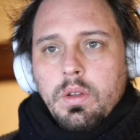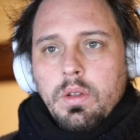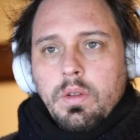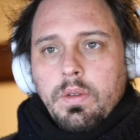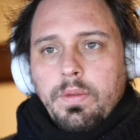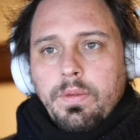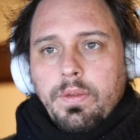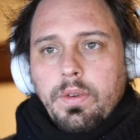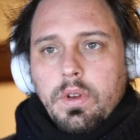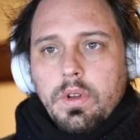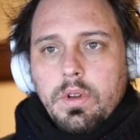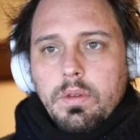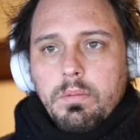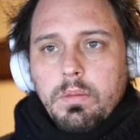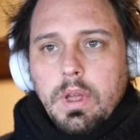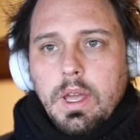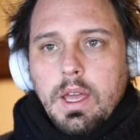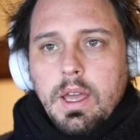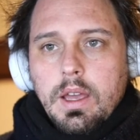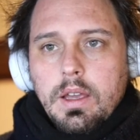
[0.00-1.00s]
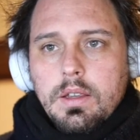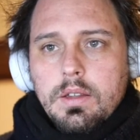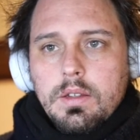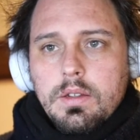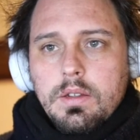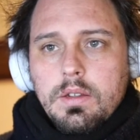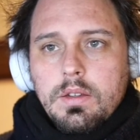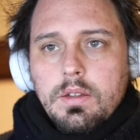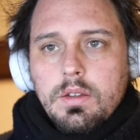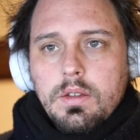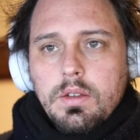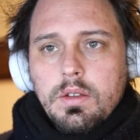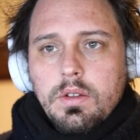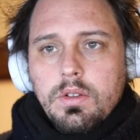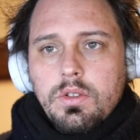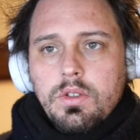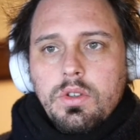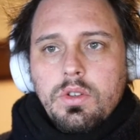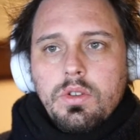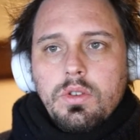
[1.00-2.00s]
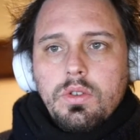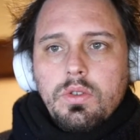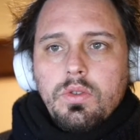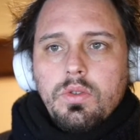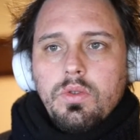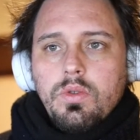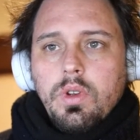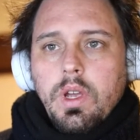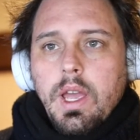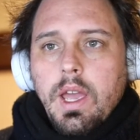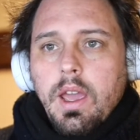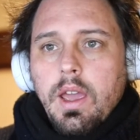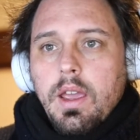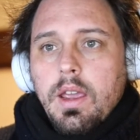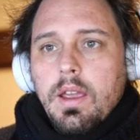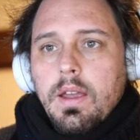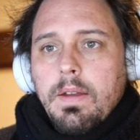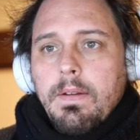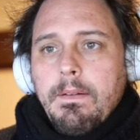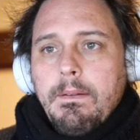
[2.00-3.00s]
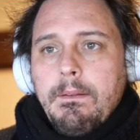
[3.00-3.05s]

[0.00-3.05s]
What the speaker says: from X to to A.